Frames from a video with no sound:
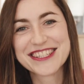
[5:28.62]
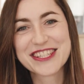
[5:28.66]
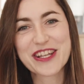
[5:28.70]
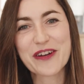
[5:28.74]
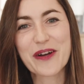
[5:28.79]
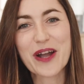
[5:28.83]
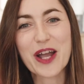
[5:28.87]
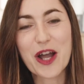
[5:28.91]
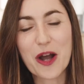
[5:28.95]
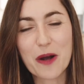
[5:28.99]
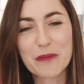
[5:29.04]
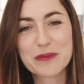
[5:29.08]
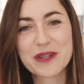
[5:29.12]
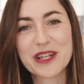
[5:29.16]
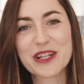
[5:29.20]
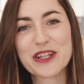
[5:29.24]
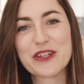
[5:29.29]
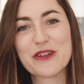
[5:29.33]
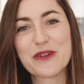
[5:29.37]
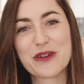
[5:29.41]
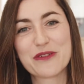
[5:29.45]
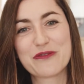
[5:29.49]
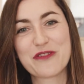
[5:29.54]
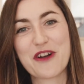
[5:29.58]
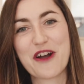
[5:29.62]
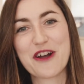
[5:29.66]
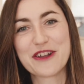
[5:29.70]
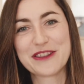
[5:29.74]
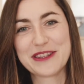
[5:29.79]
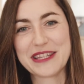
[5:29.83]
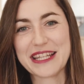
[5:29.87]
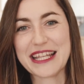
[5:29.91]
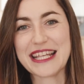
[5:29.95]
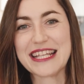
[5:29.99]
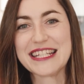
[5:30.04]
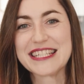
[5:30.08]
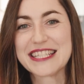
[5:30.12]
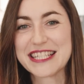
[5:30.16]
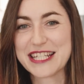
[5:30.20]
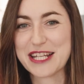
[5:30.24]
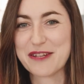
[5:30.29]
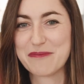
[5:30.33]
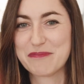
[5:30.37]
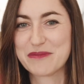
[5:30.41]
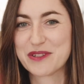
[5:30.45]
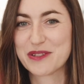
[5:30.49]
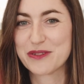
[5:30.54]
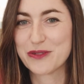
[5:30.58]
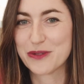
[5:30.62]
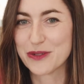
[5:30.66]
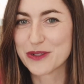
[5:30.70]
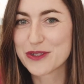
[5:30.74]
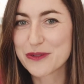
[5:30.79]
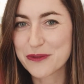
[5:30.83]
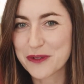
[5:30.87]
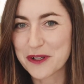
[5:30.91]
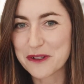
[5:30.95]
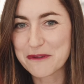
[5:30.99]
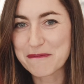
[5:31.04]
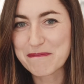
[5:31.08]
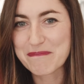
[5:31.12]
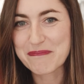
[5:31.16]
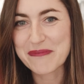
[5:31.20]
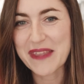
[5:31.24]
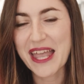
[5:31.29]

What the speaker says: So I hope that you have found these tips useful.